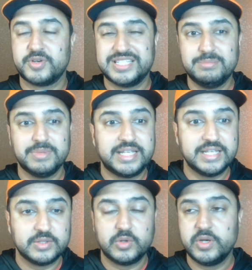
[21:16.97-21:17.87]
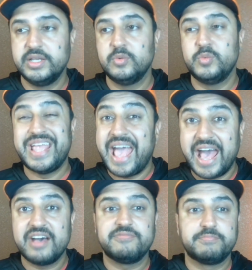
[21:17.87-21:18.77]
For a team like Illinois, we
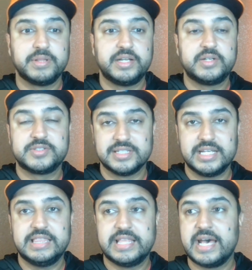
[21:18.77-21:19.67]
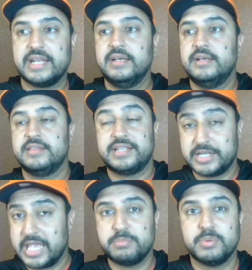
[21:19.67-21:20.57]
have players like that
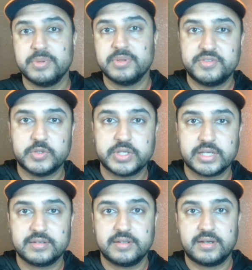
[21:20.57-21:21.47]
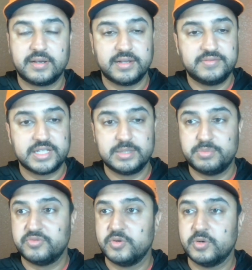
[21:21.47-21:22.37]
are capable of doing it. I've said
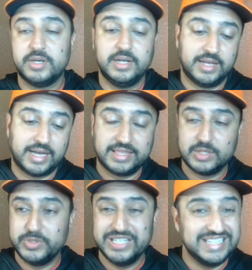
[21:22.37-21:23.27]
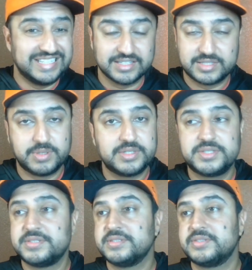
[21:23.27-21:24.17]
it before. I think we need
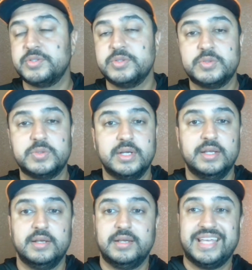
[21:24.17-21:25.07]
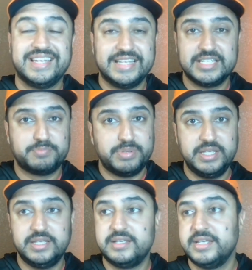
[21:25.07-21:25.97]
Kaspersky to hit his
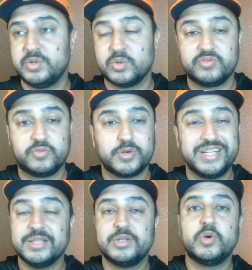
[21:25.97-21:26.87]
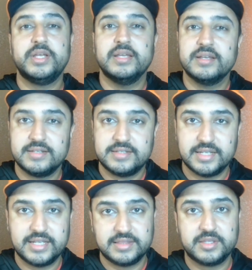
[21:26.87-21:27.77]
peak in order for Illinois
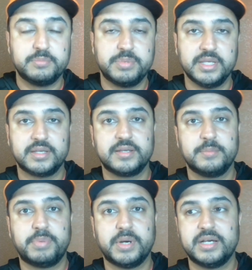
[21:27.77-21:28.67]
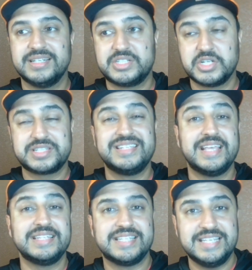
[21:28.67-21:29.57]
to hit their peak. But just
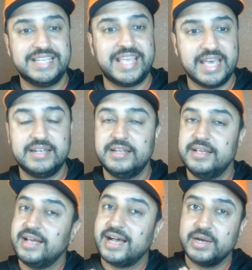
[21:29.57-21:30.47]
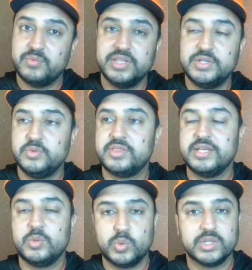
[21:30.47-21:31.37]
in case he can't, I really do
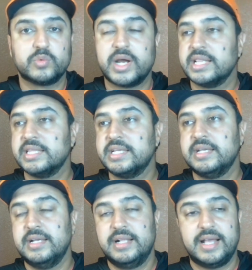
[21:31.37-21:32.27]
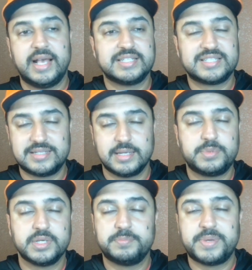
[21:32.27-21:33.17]
think Will Riley has
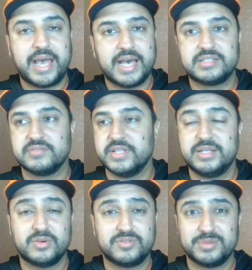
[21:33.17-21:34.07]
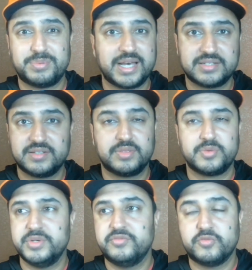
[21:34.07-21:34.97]
stepped up as of late over the past
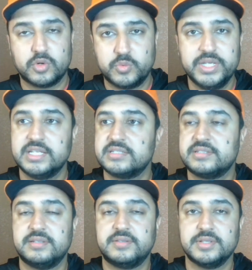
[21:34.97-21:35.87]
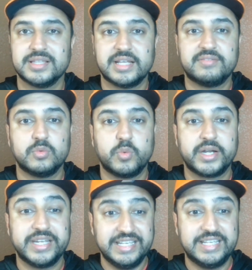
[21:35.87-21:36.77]
3-4 weeks to the level
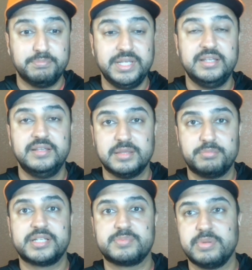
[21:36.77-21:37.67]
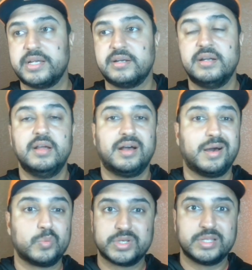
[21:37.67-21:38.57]
where he can be the best player
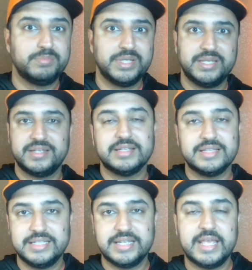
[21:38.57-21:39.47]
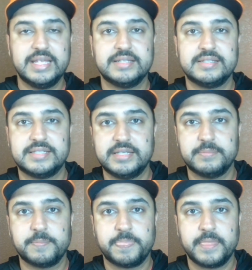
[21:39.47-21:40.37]
on what can be an Elite Eight
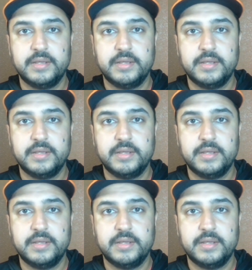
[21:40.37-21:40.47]
team.